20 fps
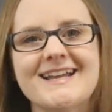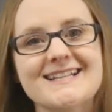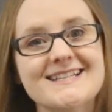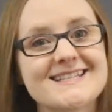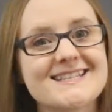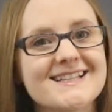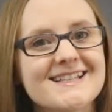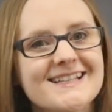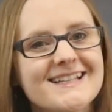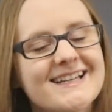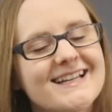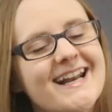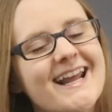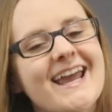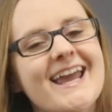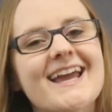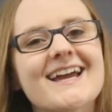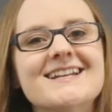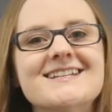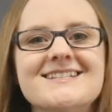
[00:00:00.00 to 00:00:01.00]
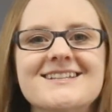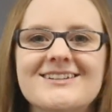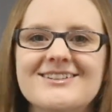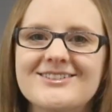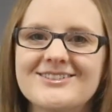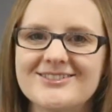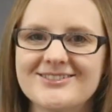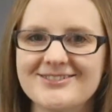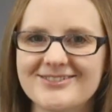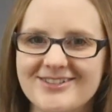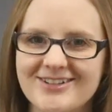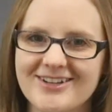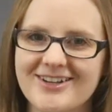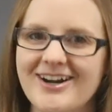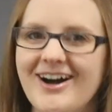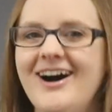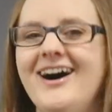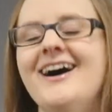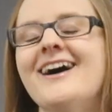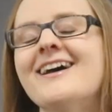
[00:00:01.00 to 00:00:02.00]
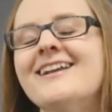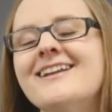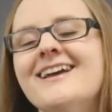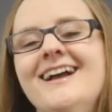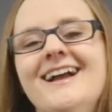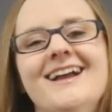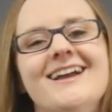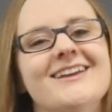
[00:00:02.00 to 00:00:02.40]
insulin and glucagon.